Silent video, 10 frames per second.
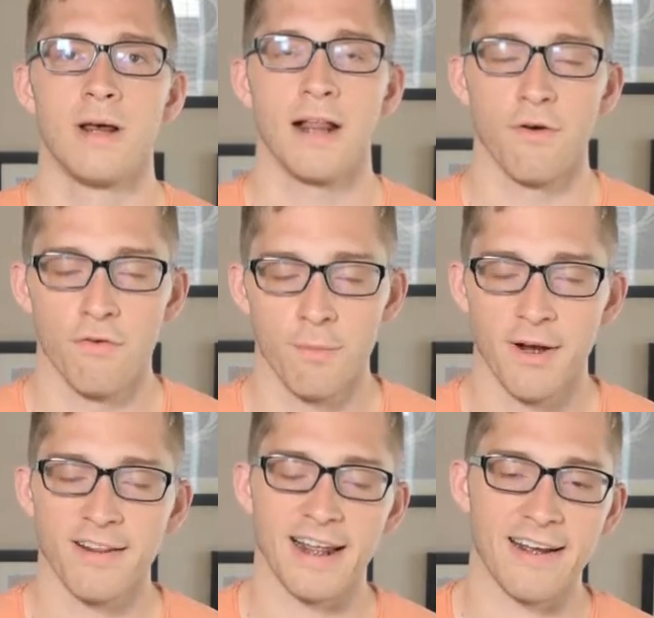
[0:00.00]
Hello,
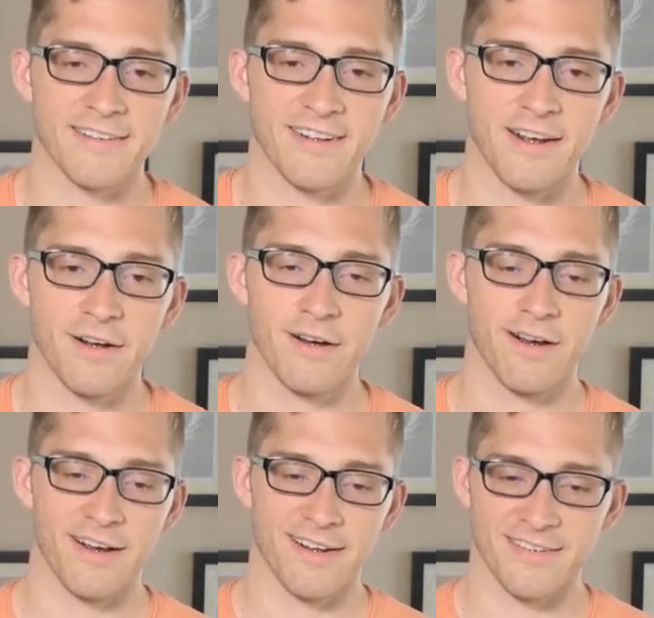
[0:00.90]
everybody. Lance
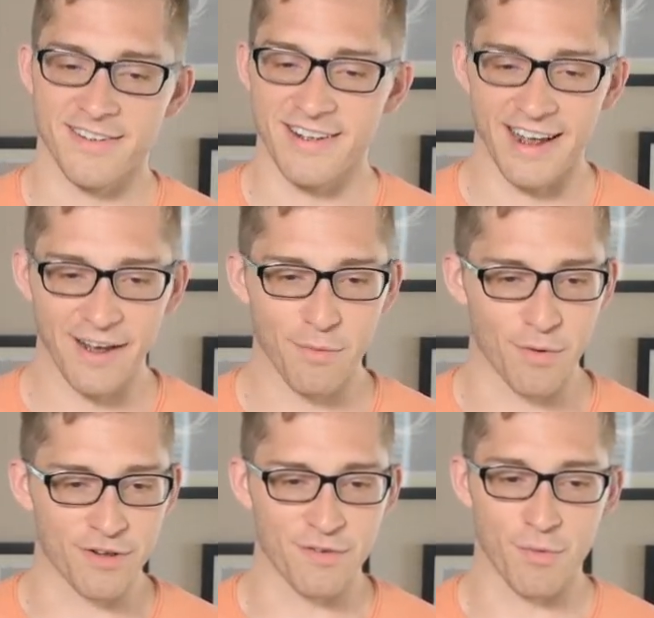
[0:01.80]
here. Today,
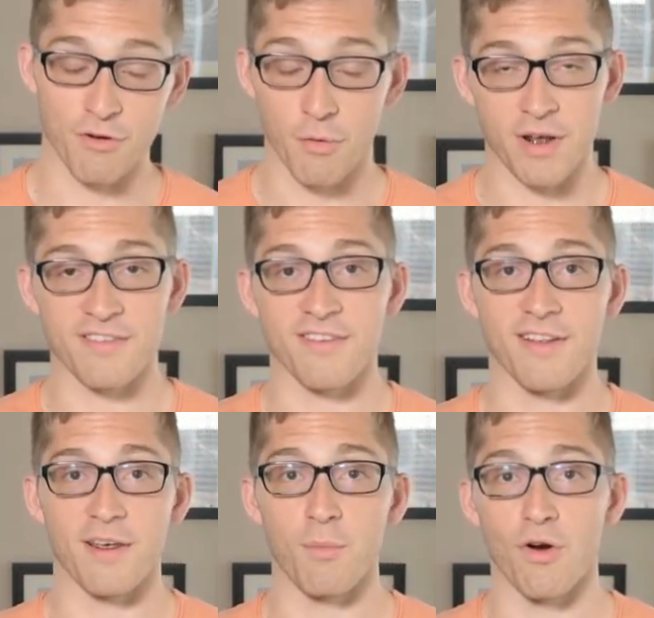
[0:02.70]
we're doing a
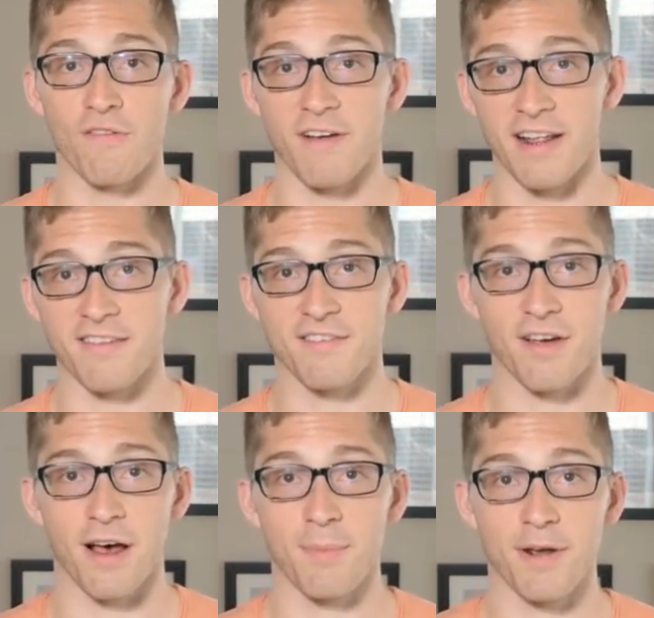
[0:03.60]
slightly more advanced
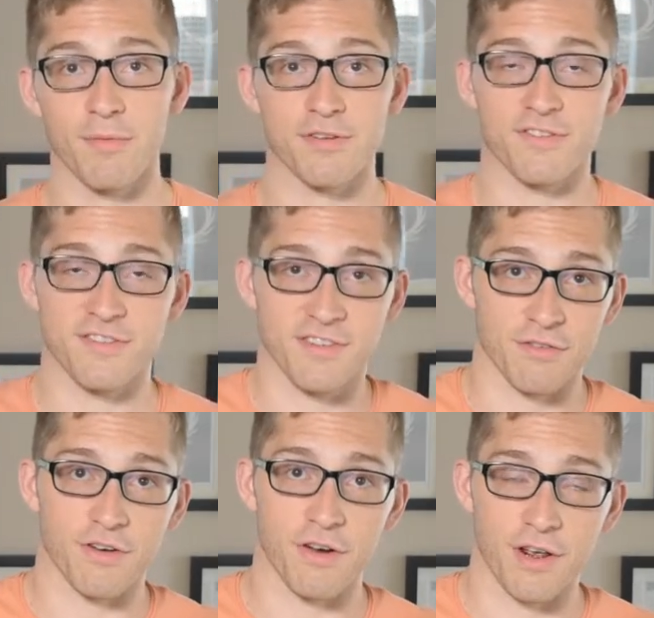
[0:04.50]
topic. We're
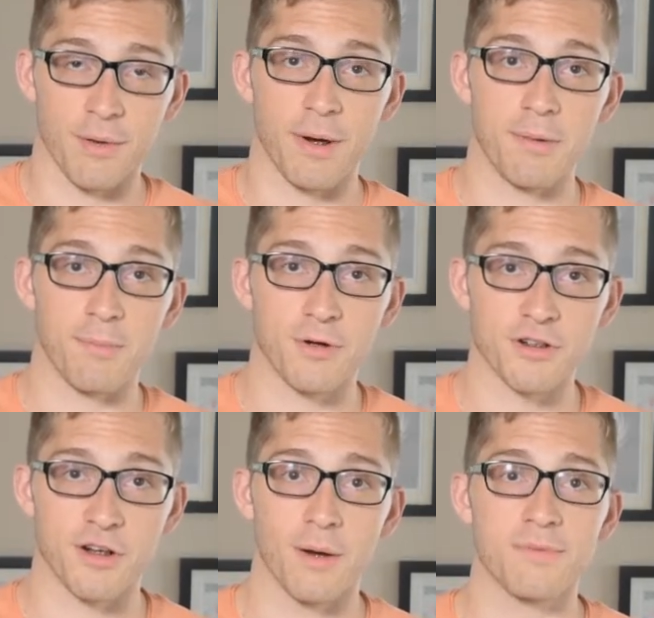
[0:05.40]
still talking about
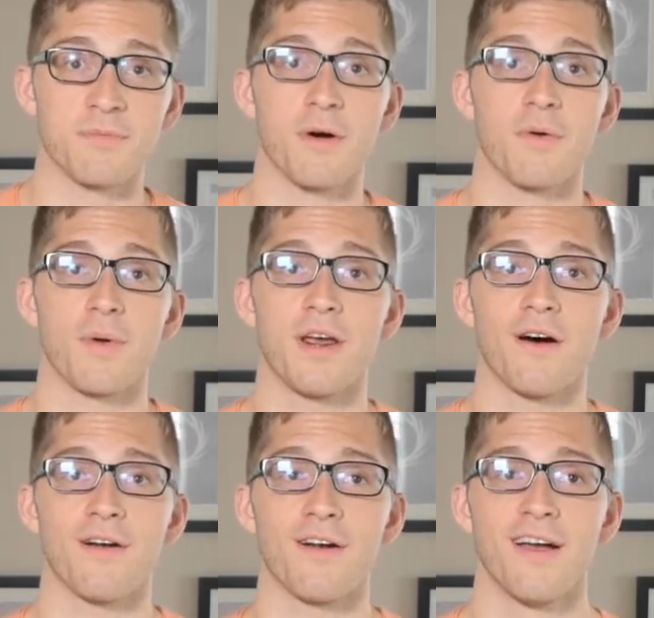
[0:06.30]
push-ups, but we
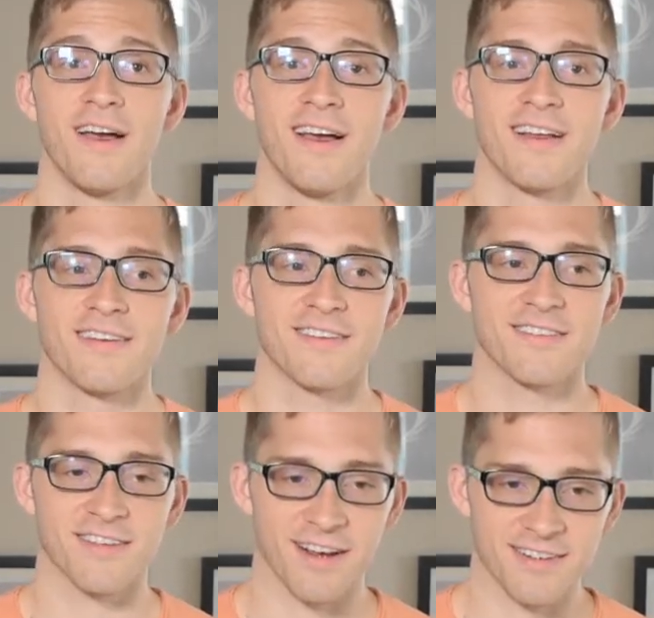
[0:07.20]
are
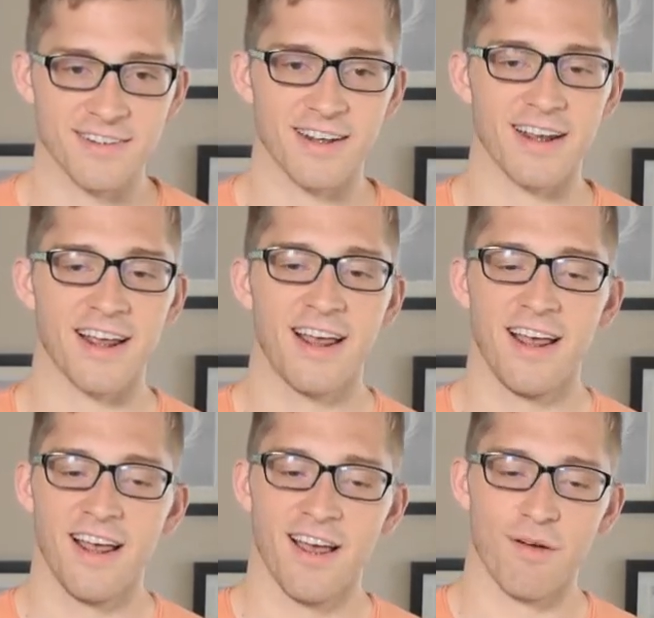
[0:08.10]
discussing
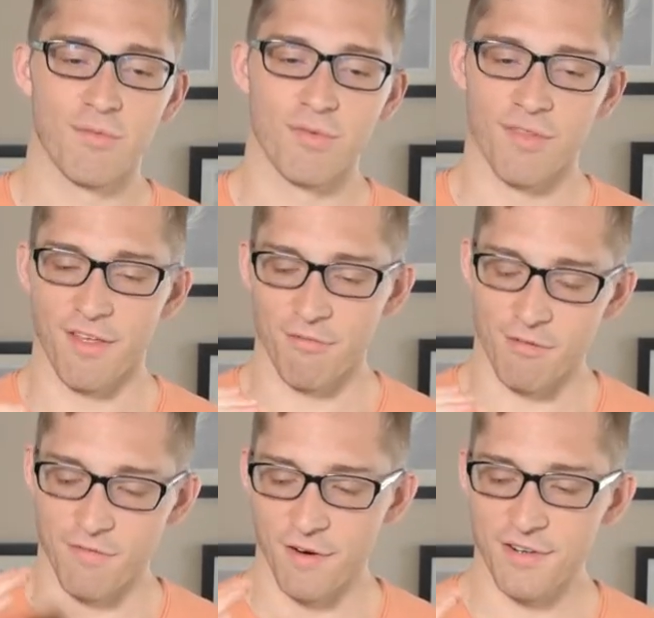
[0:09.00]
the
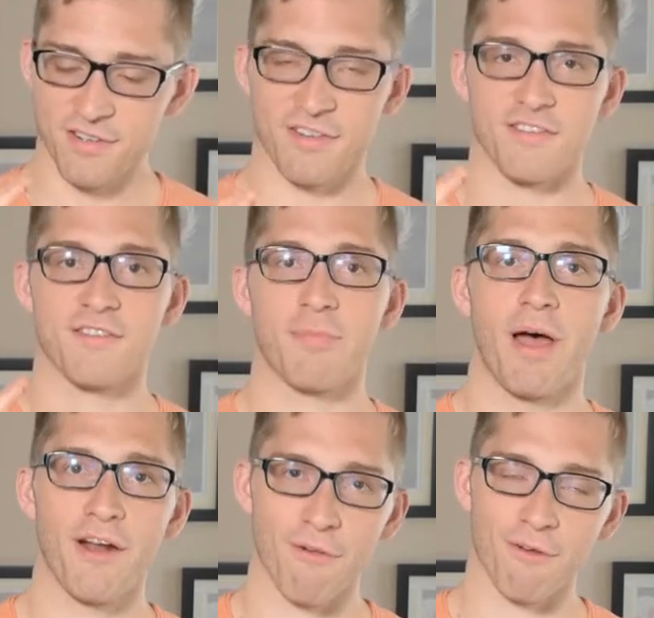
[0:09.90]
reversed
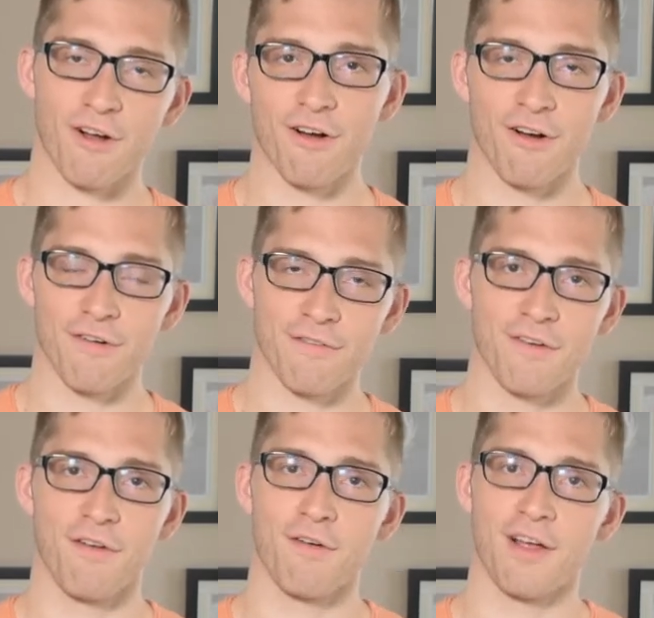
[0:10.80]
spinal curve
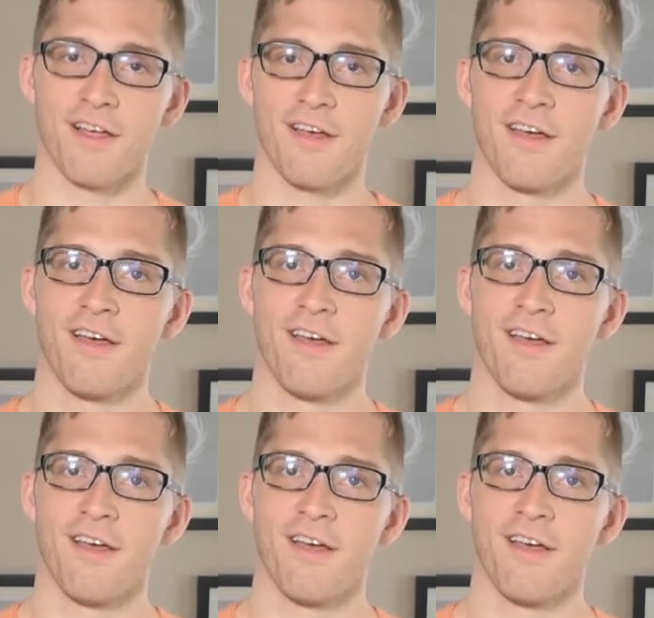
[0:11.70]
during